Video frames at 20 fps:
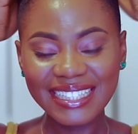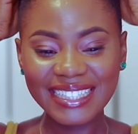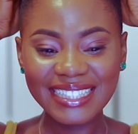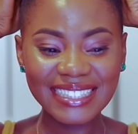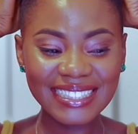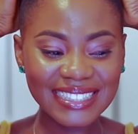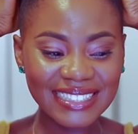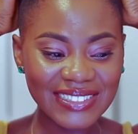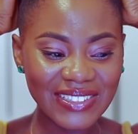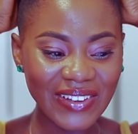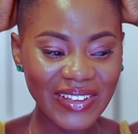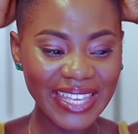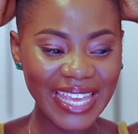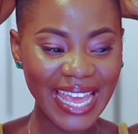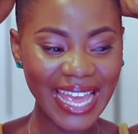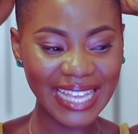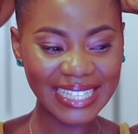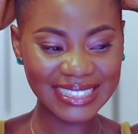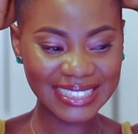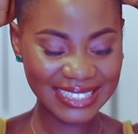So
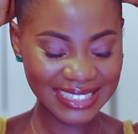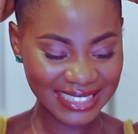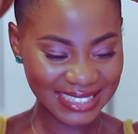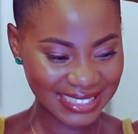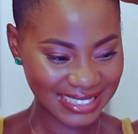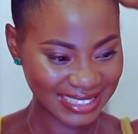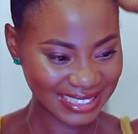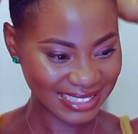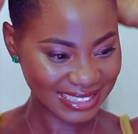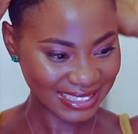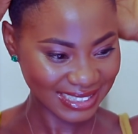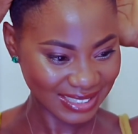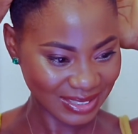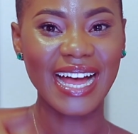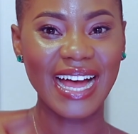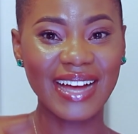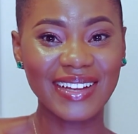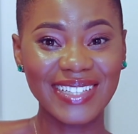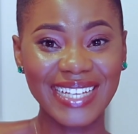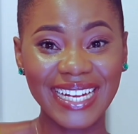yes,
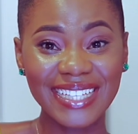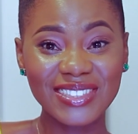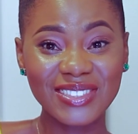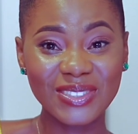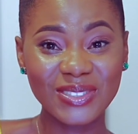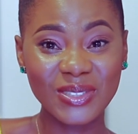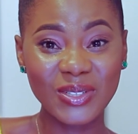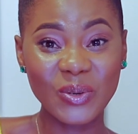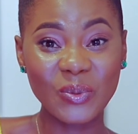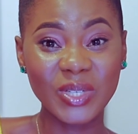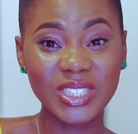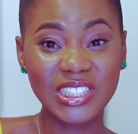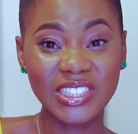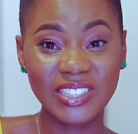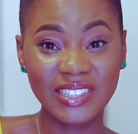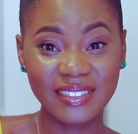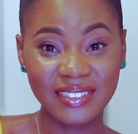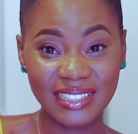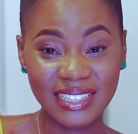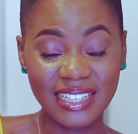I'd like to know what
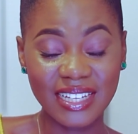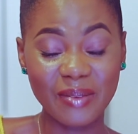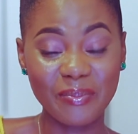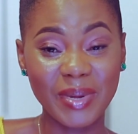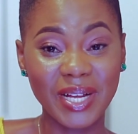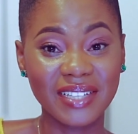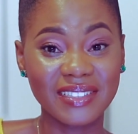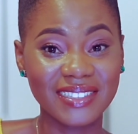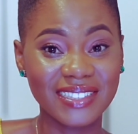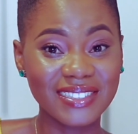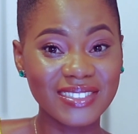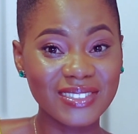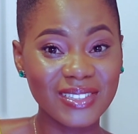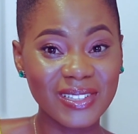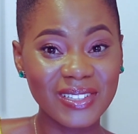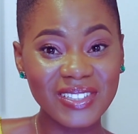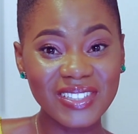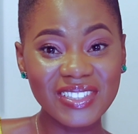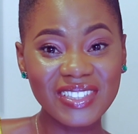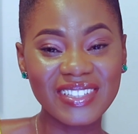you think about this
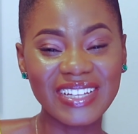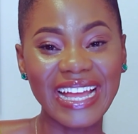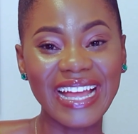look